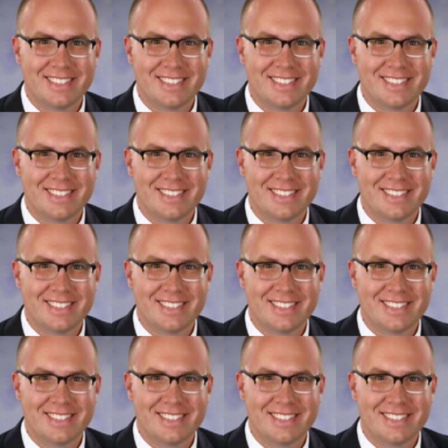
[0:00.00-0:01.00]

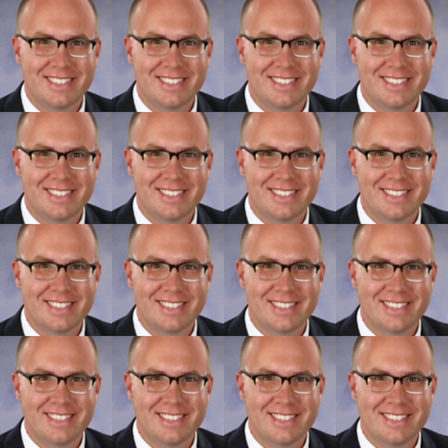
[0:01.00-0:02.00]

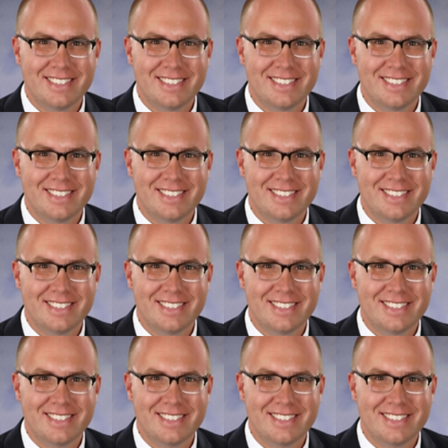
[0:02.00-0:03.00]

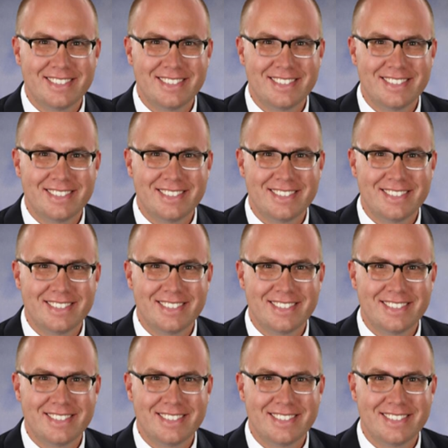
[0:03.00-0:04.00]

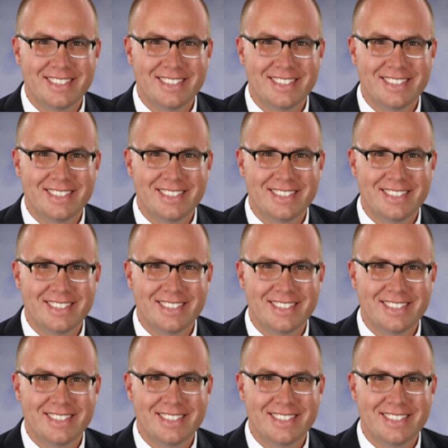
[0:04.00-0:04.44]
This is a still picture; no speech is visible.